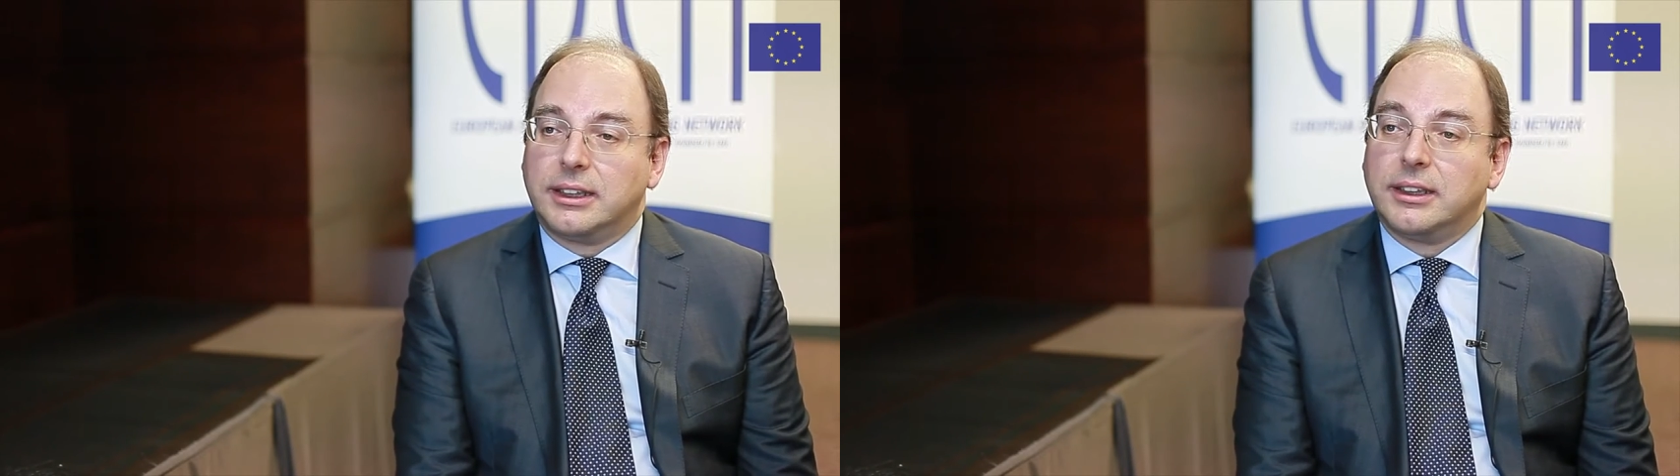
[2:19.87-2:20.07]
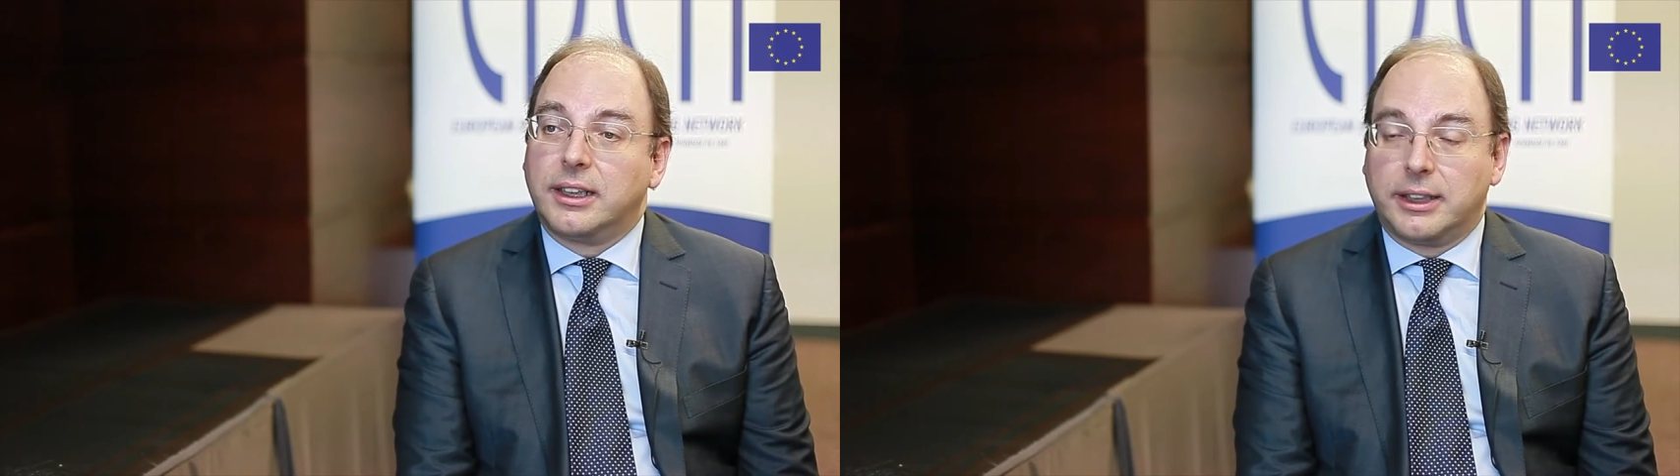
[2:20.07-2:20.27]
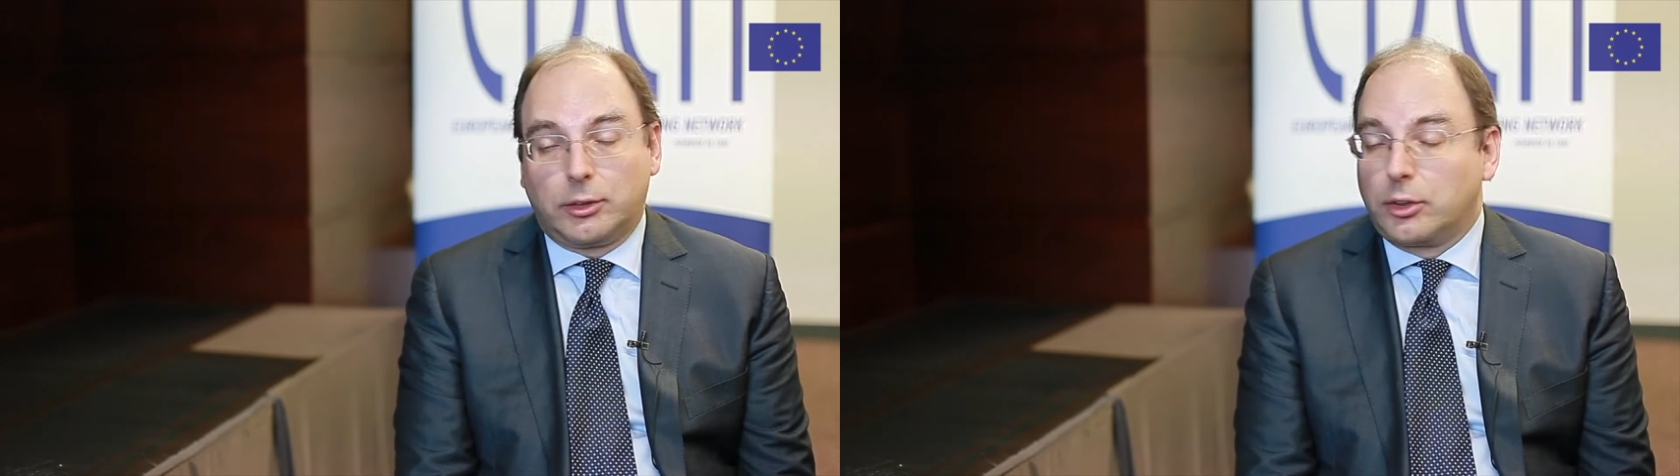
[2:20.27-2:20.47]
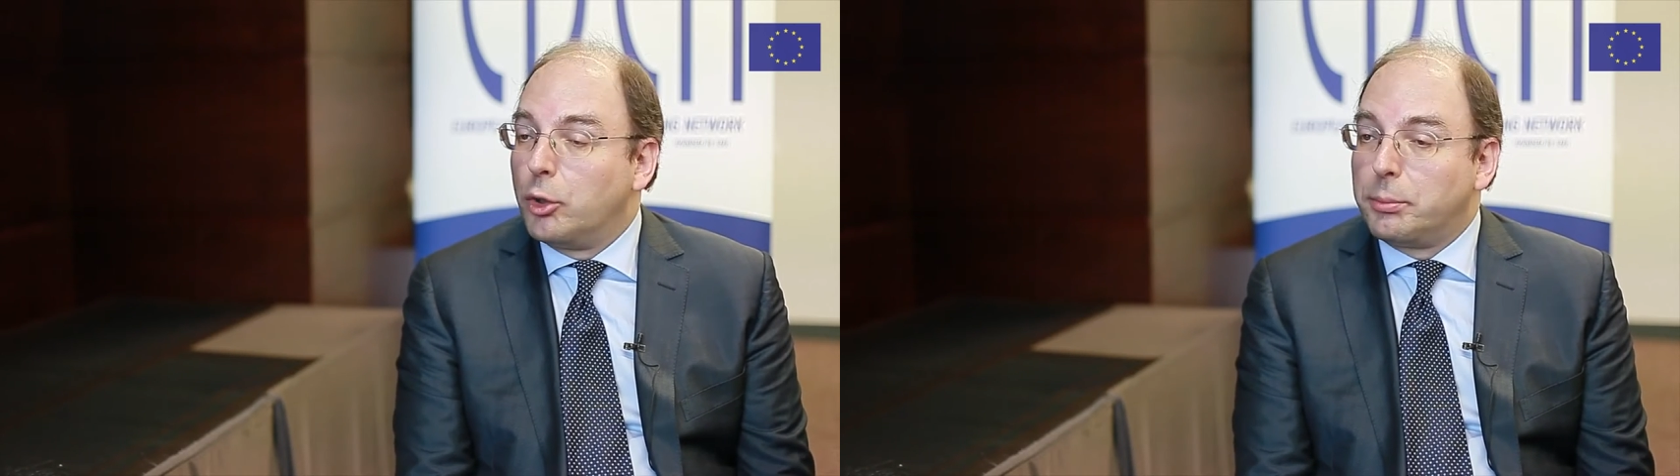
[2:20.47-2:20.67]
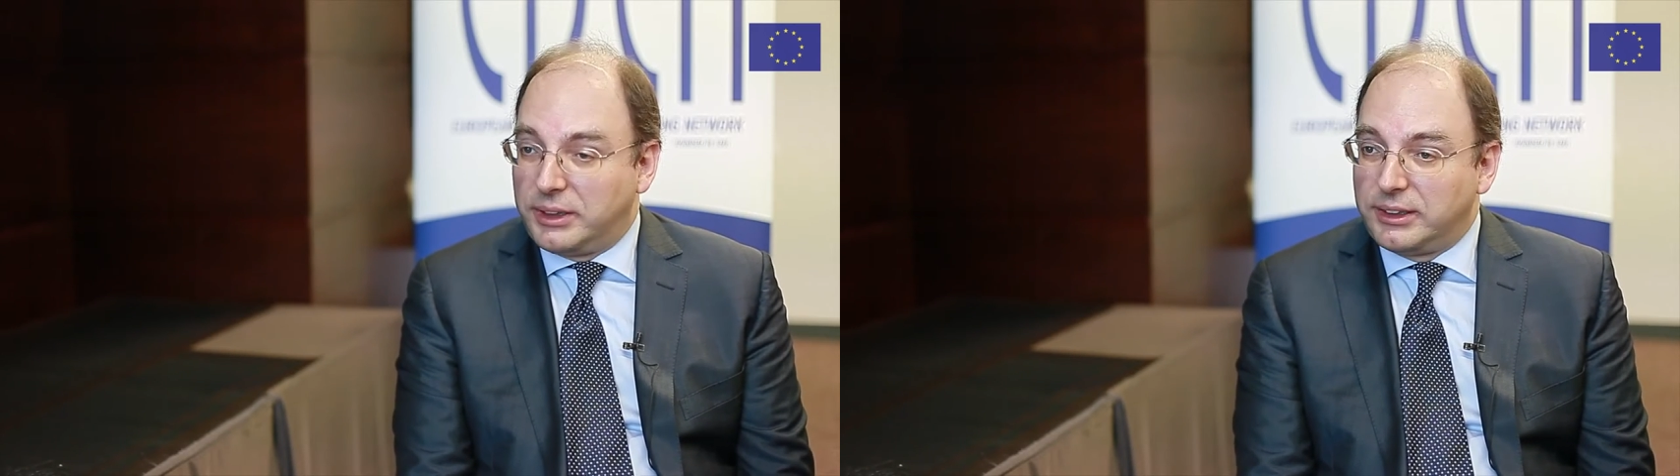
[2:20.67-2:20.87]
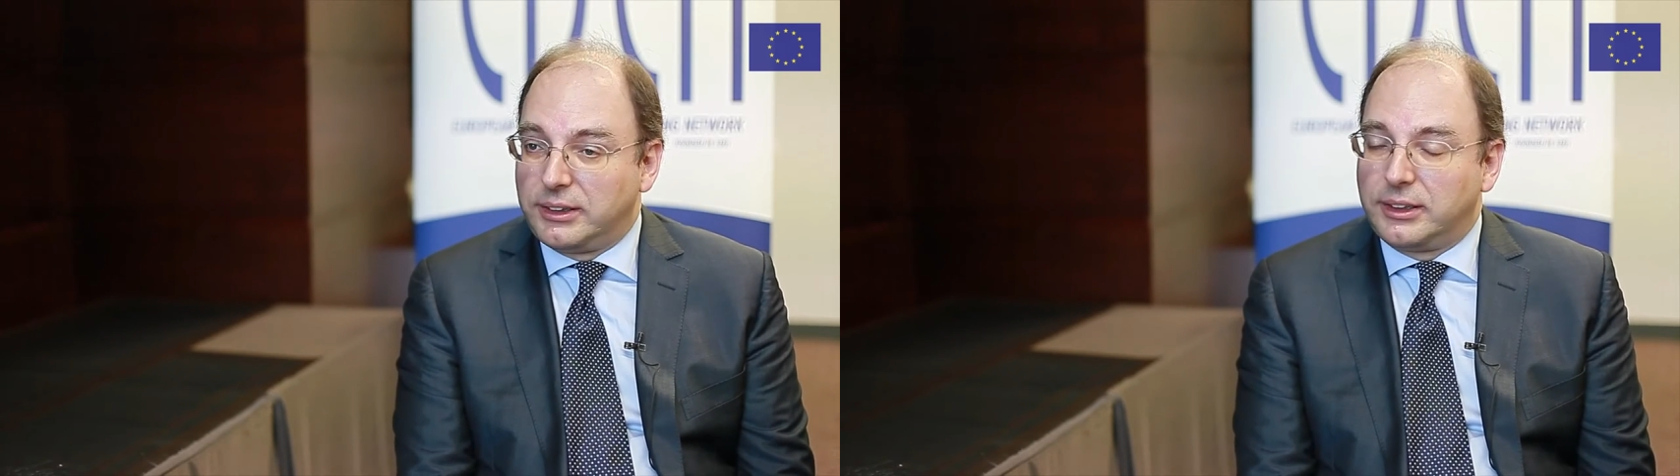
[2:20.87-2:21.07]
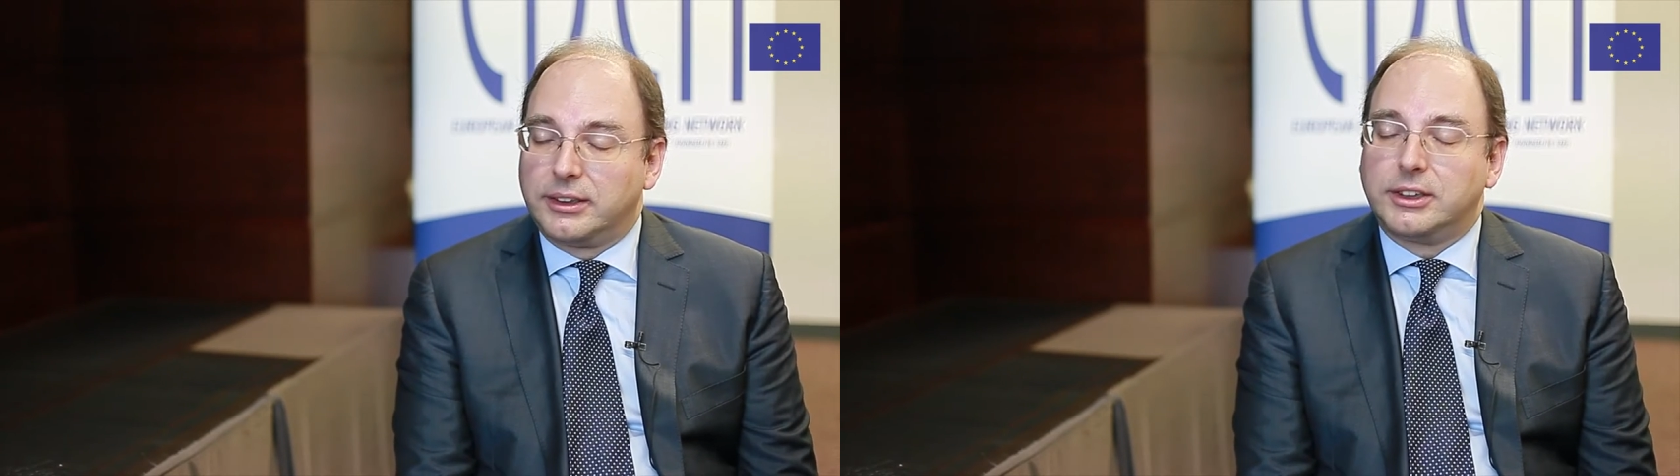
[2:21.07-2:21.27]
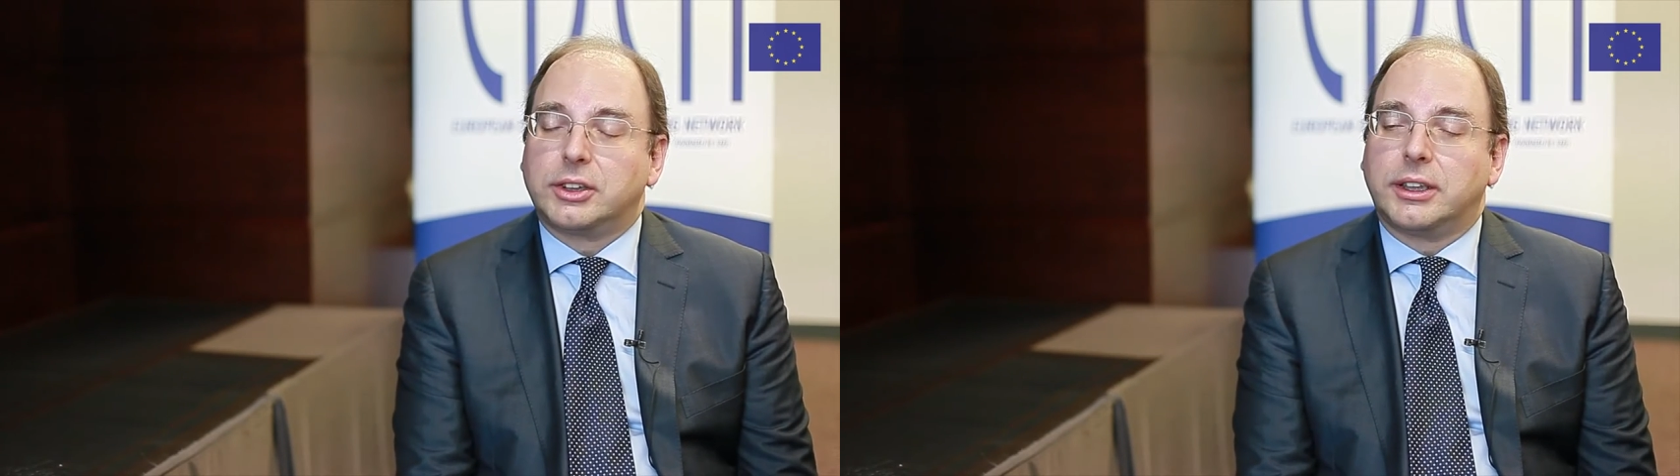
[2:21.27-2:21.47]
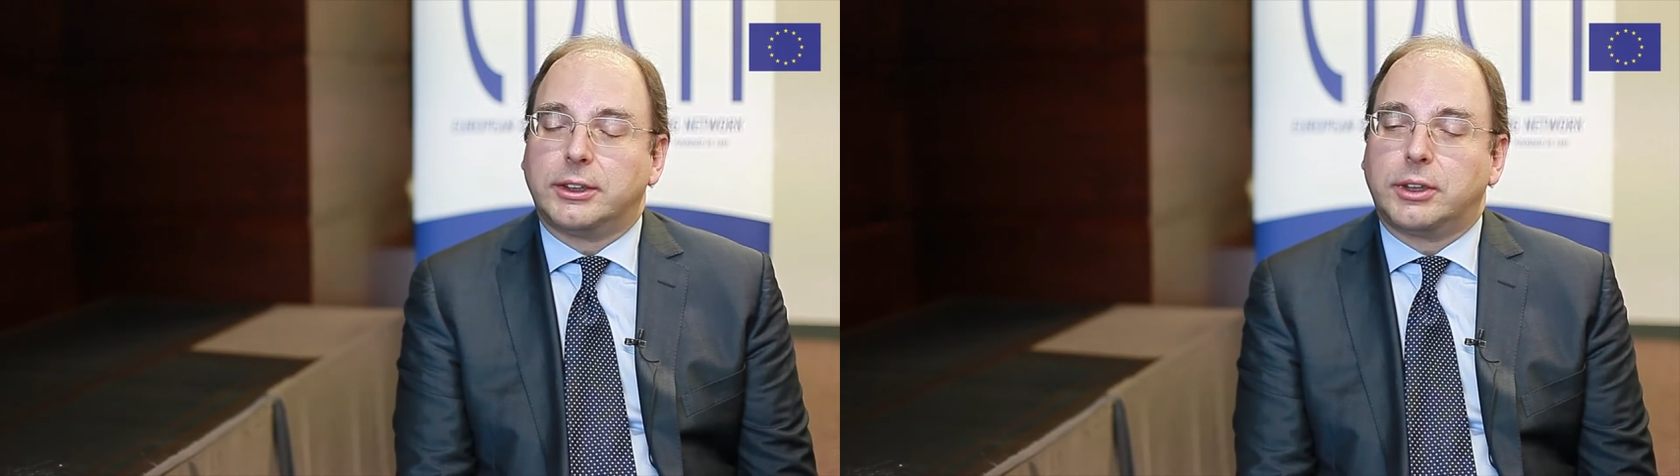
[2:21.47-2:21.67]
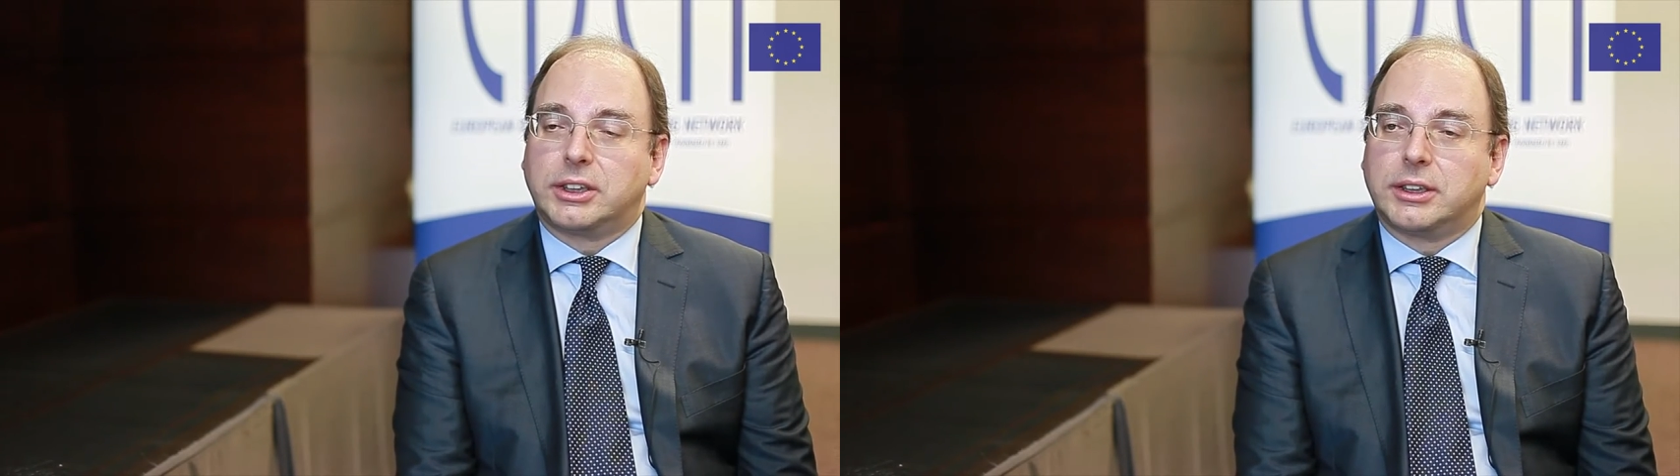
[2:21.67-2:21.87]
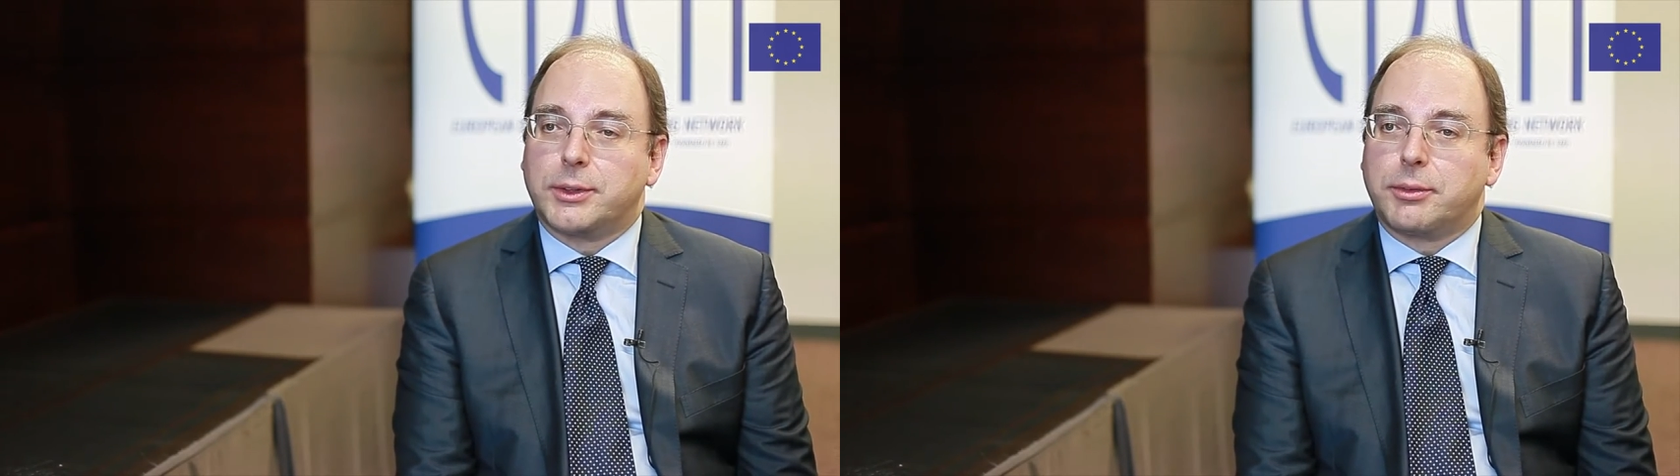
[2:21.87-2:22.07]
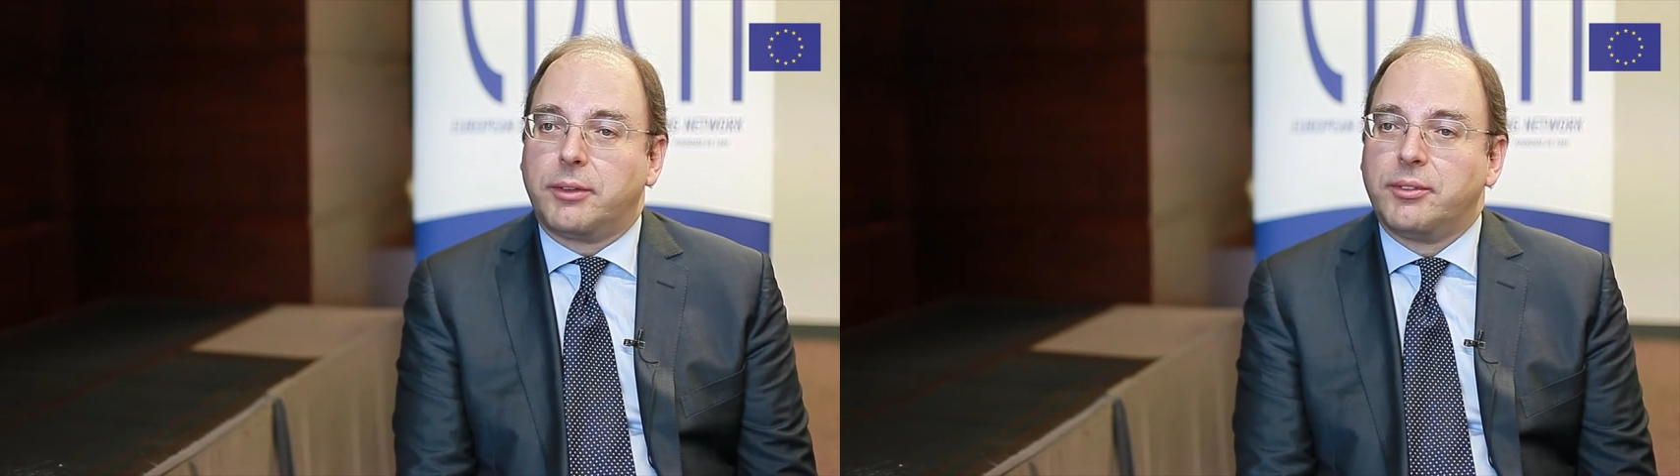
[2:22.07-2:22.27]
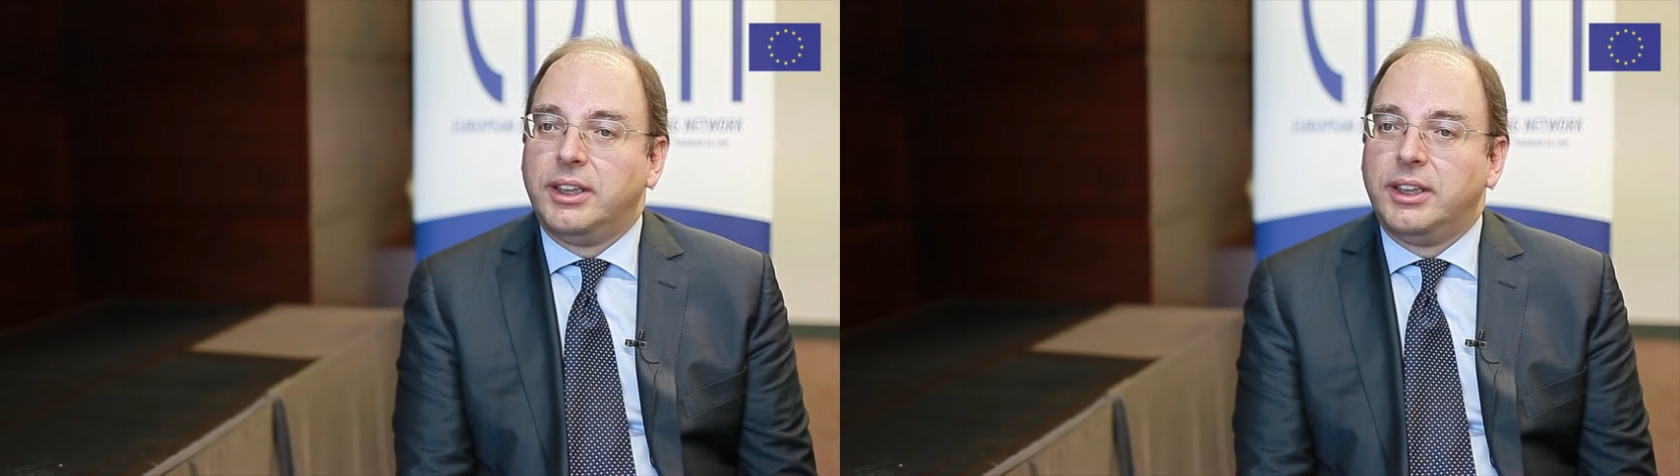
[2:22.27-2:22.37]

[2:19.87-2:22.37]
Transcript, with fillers: the learning or open and uh, digital education as well.